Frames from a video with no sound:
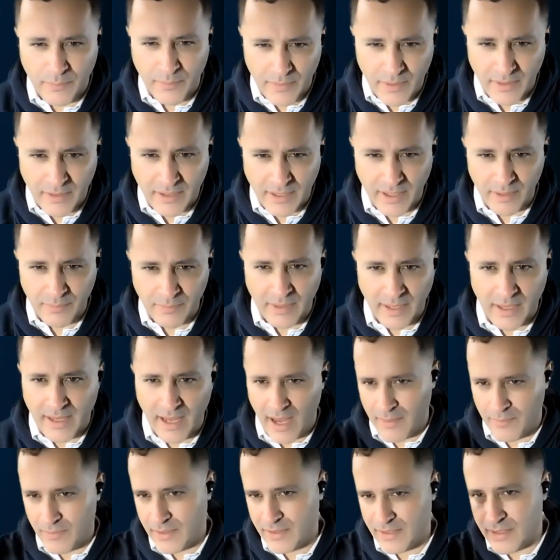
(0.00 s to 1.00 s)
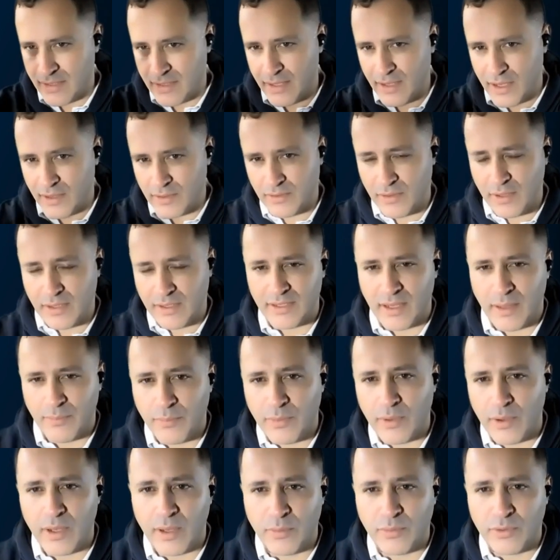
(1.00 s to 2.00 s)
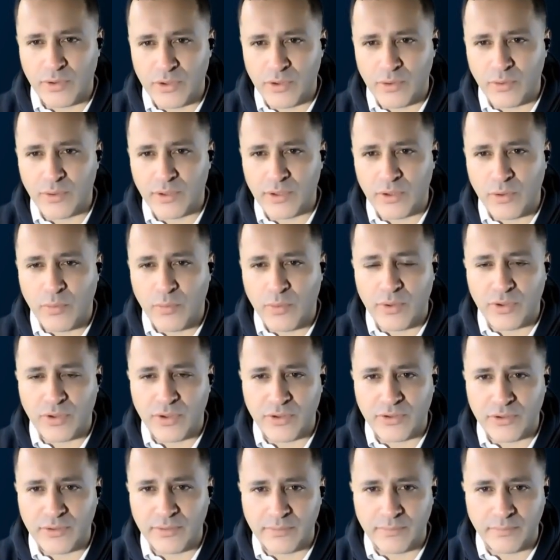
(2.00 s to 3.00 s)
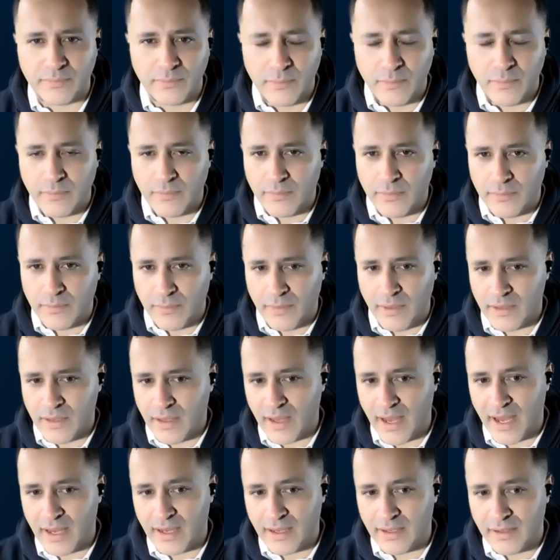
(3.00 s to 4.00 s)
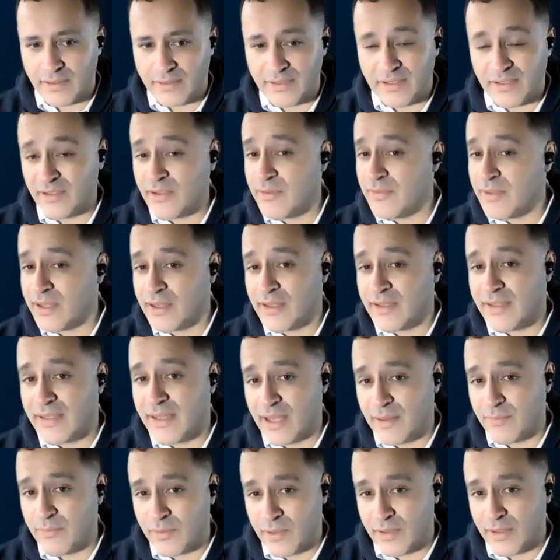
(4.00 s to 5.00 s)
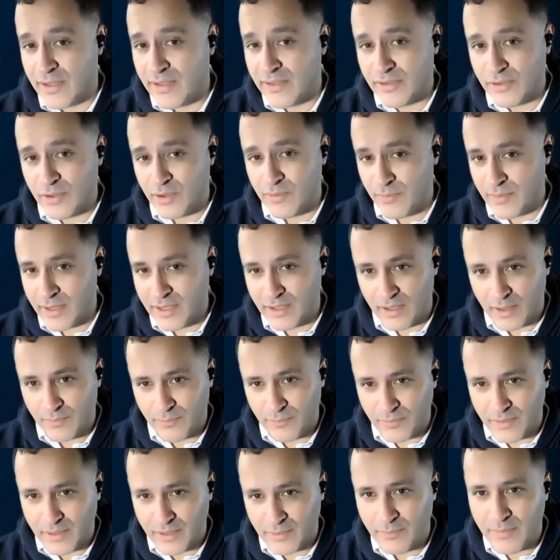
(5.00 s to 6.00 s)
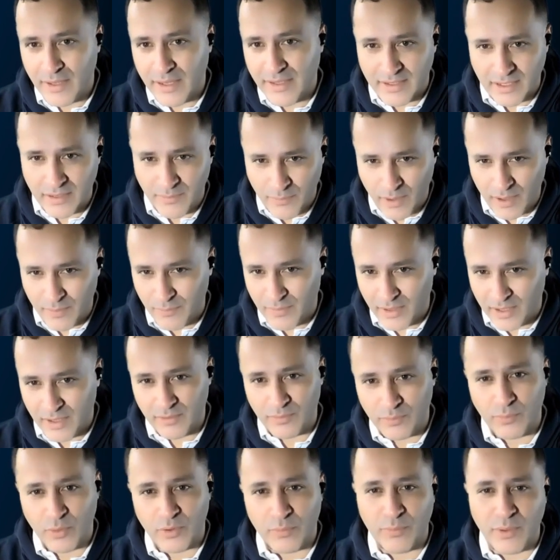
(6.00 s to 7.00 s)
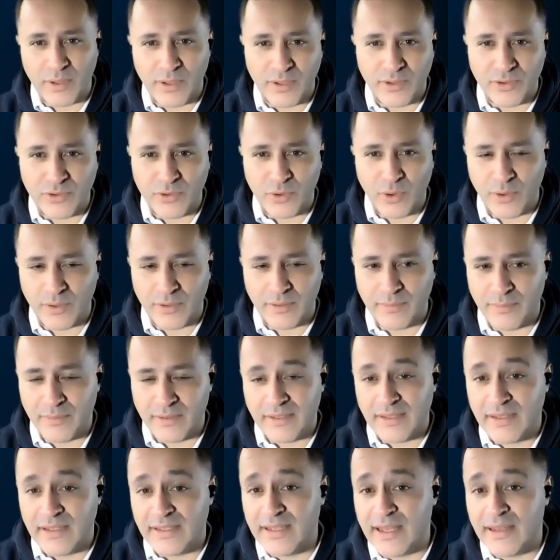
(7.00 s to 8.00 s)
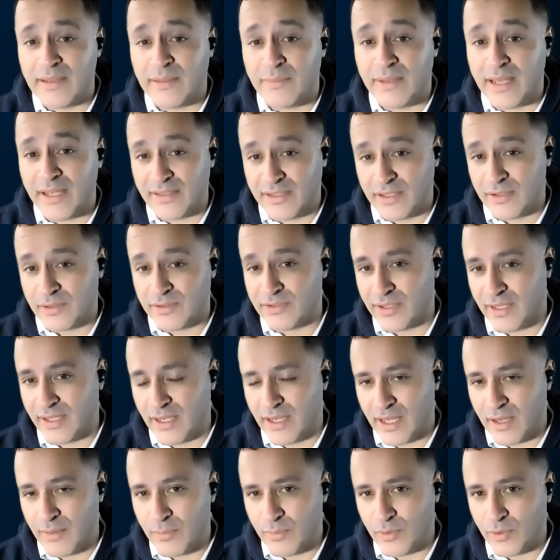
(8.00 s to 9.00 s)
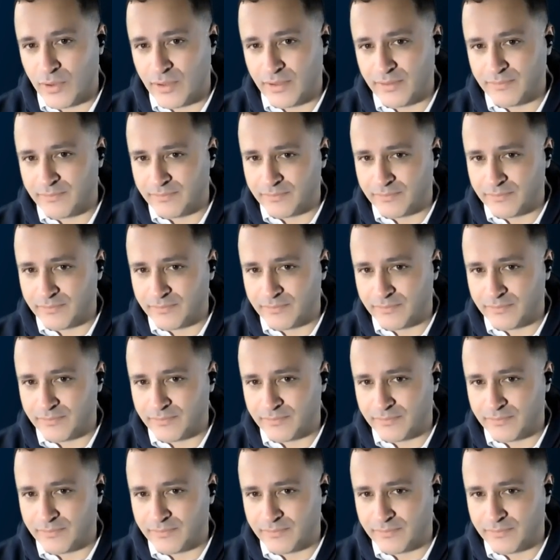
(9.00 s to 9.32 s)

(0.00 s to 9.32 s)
The same thing happens in the other example I was showing you, which is, hey, this is a real example. It's not made up. It may seem unbelievable, but it's not. This is at the Mexico City airport.